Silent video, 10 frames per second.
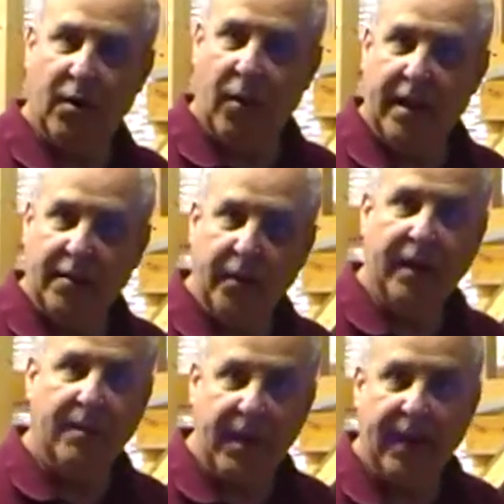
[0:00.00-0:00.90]
a way that we
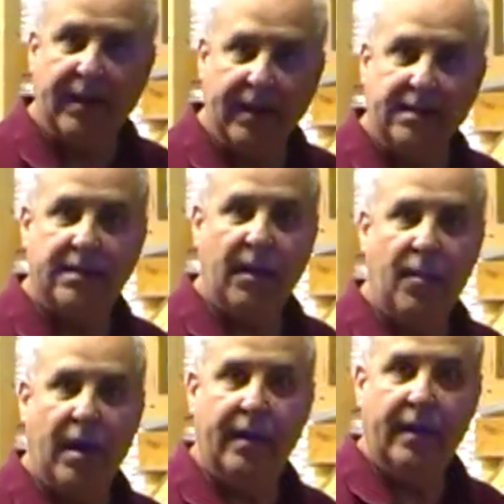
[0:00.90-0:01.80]
could make this
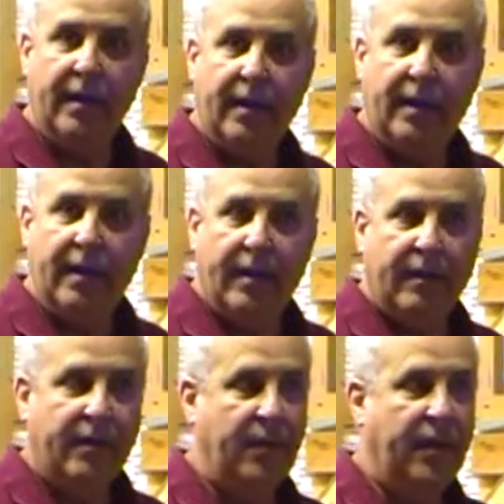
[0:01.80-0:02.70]
somewhat
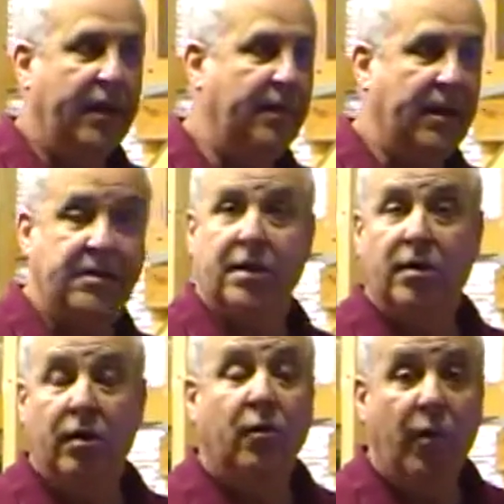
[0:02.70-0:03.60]
the ability to basically
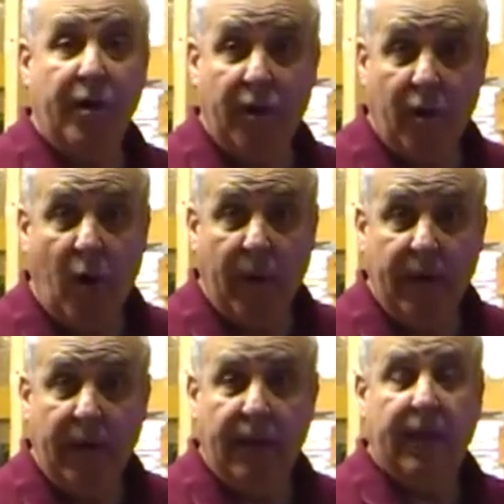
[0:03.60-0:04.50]
look where you're
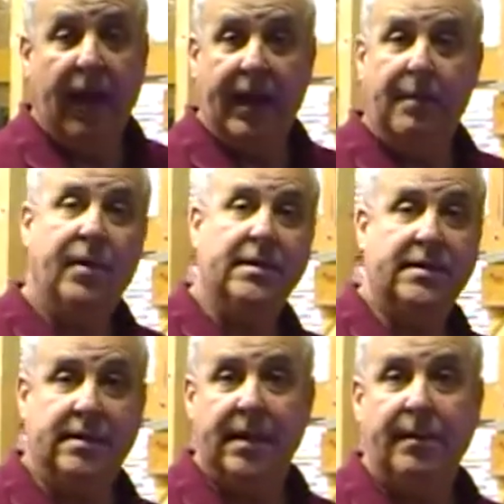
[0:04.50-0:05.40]
going, and then plus
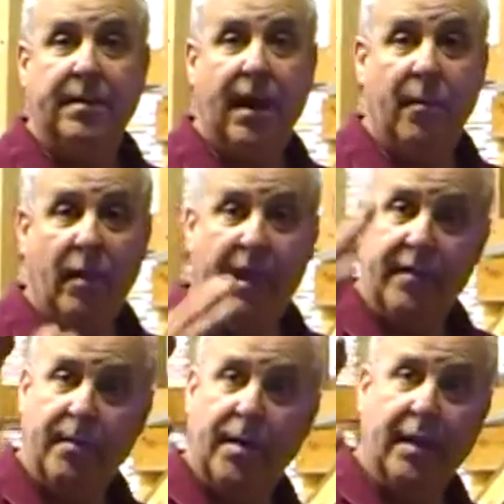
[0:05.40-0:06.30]
at the same time all have
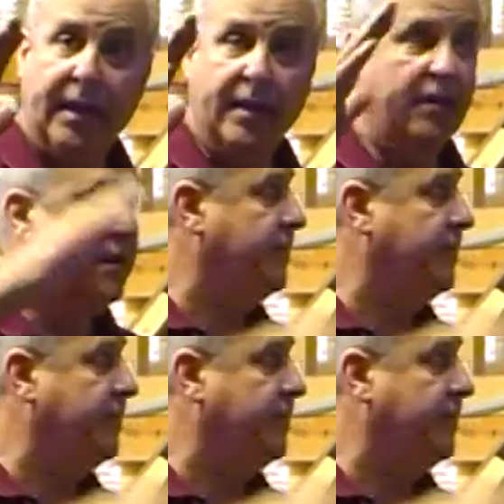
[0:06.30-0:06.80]
the ability to look